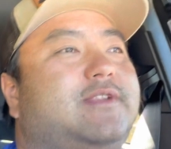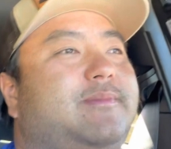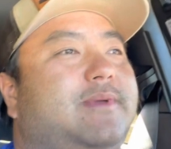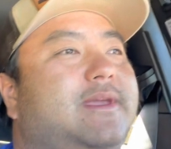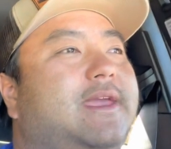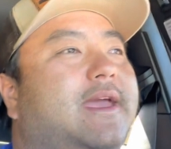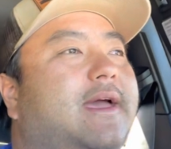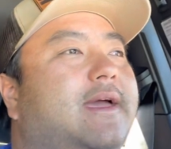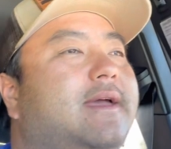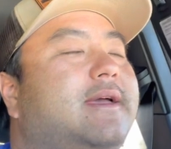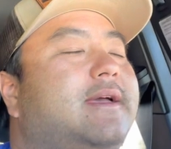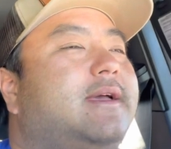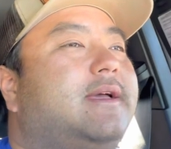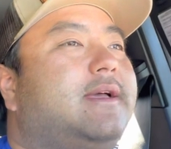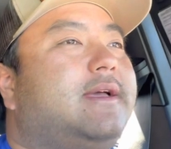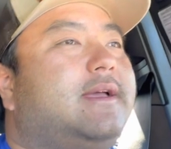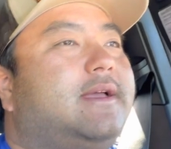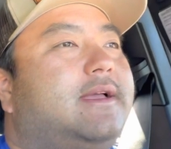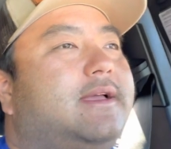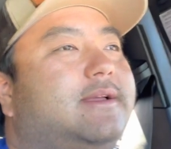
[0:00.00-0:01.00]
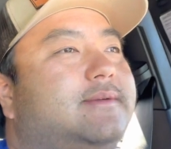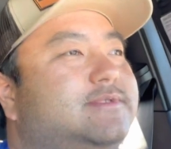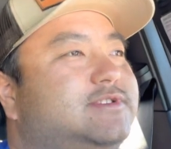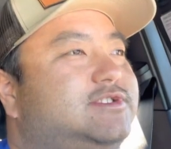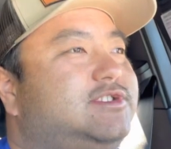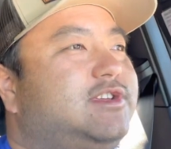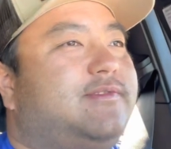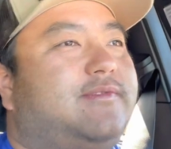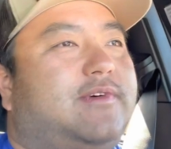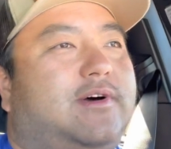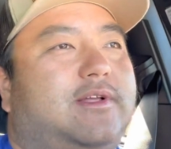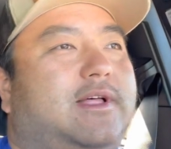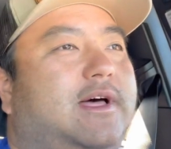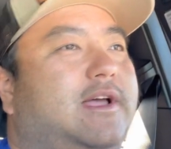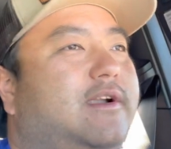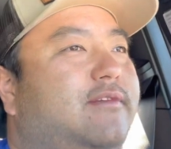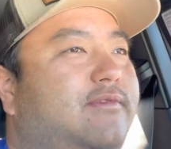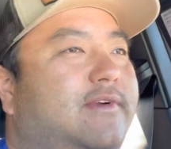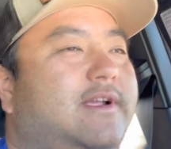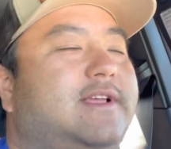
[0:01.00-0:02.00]
be at. We still have a
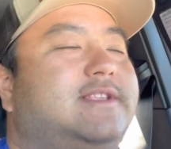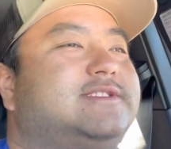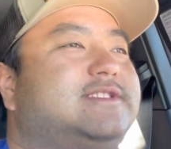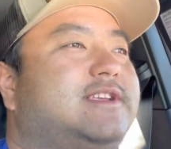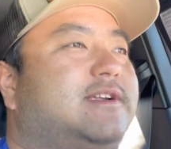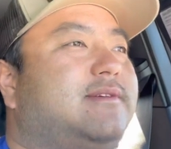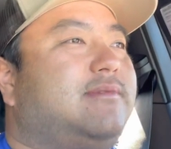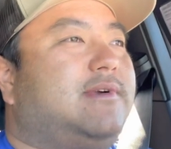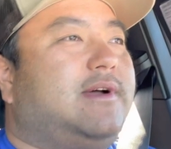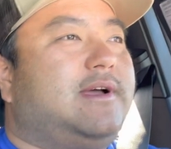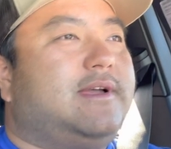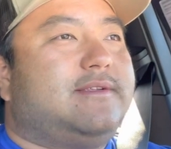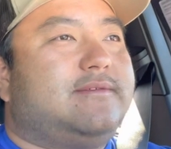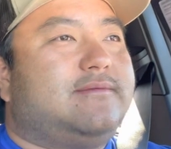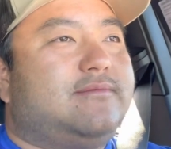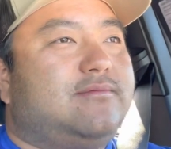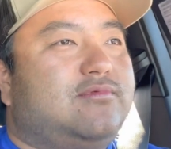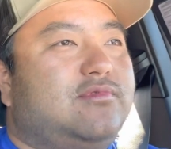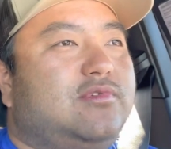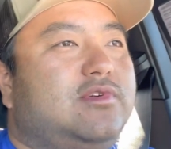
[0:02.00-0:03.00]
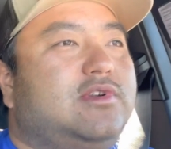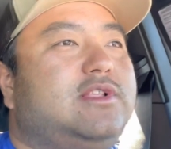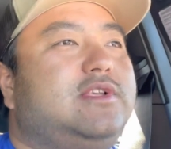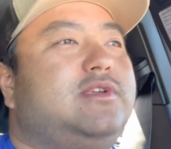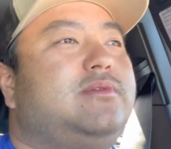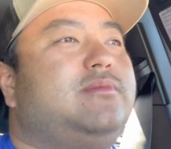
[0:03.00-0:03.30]
lot of friends that run really,